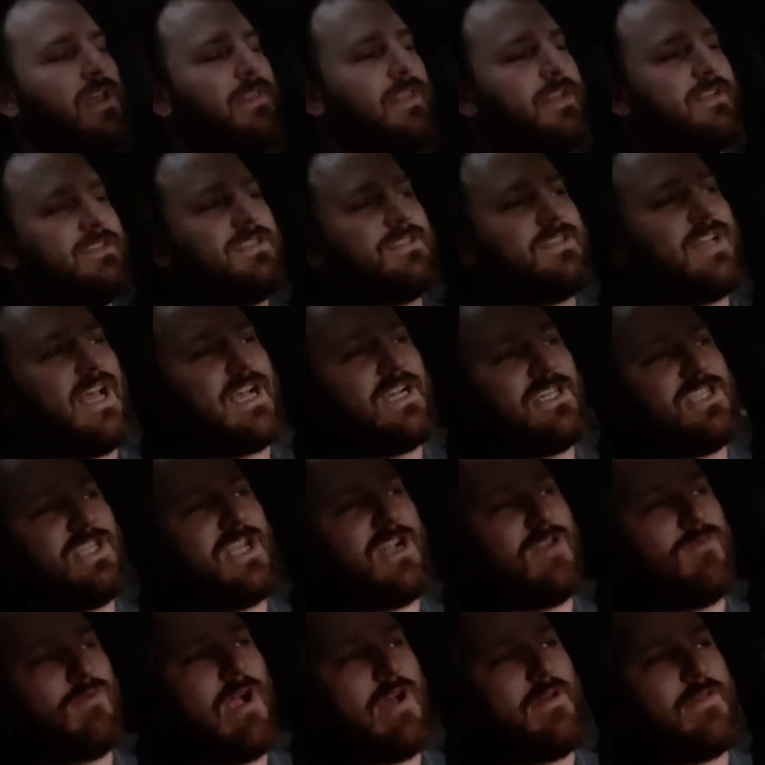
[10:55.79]
This is
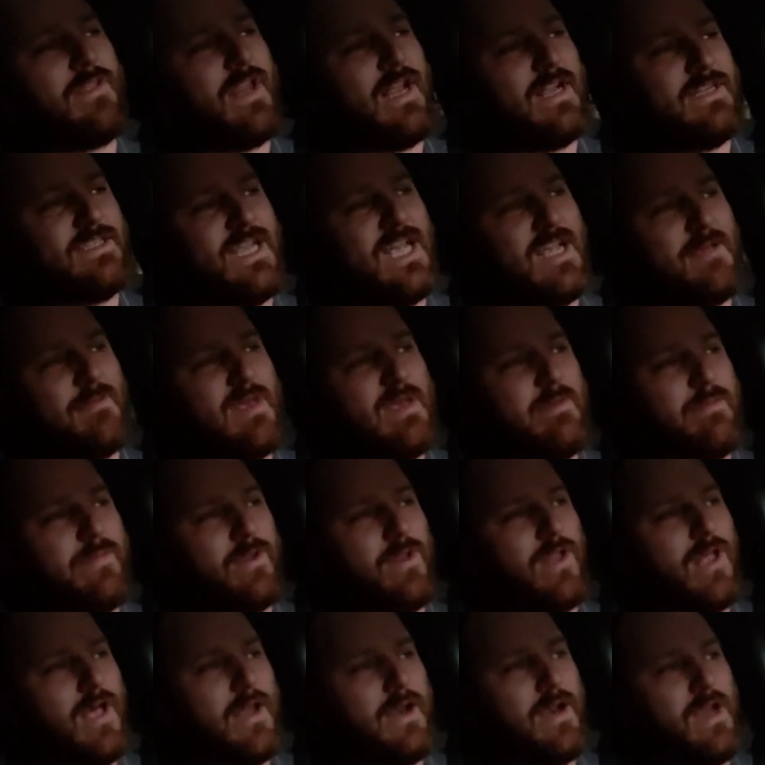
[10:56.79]
actually a route that I take
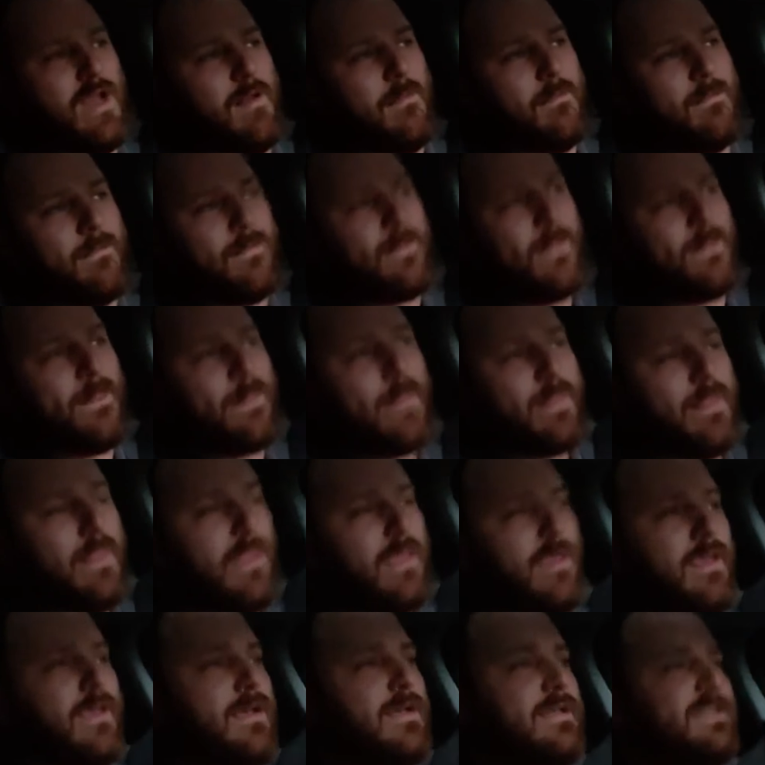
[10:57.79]
people
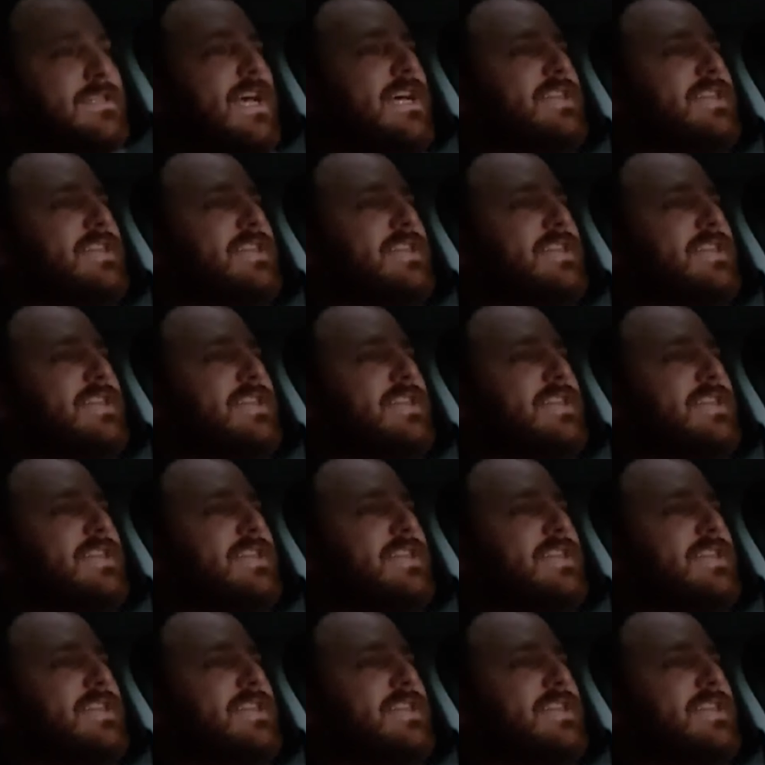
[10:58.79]
on